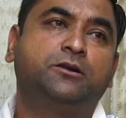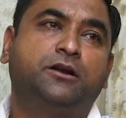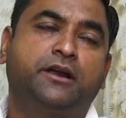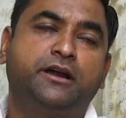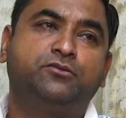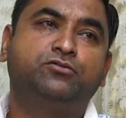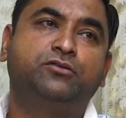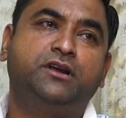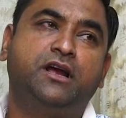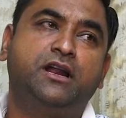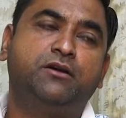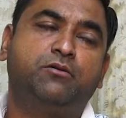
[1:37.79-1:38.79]
Kids who
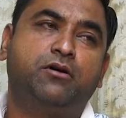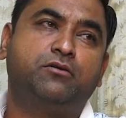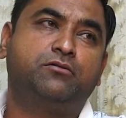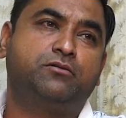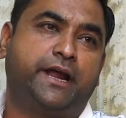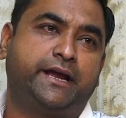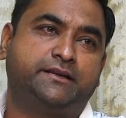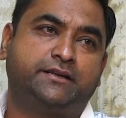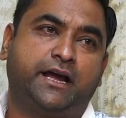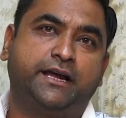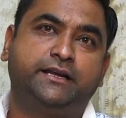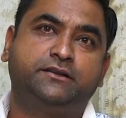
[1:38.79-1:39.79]
really want to take
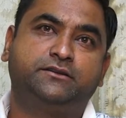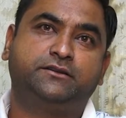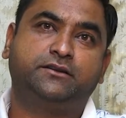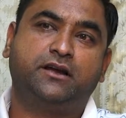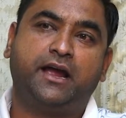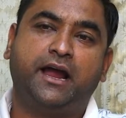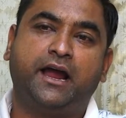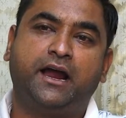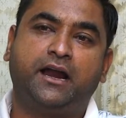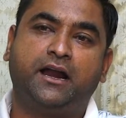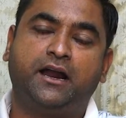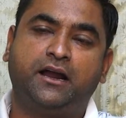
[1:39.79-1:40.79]
science
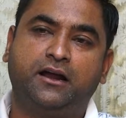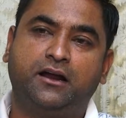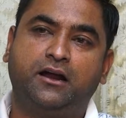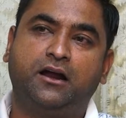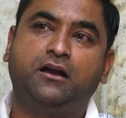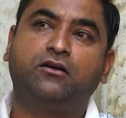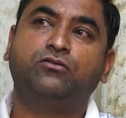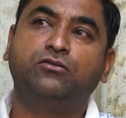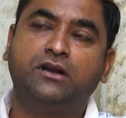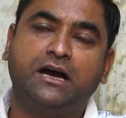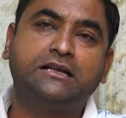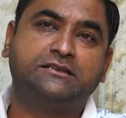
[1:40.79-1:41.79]
and to
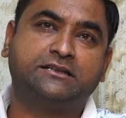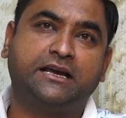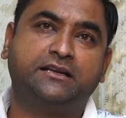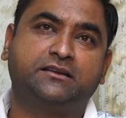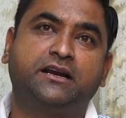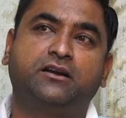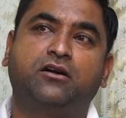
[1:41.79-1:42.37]
learn science, right?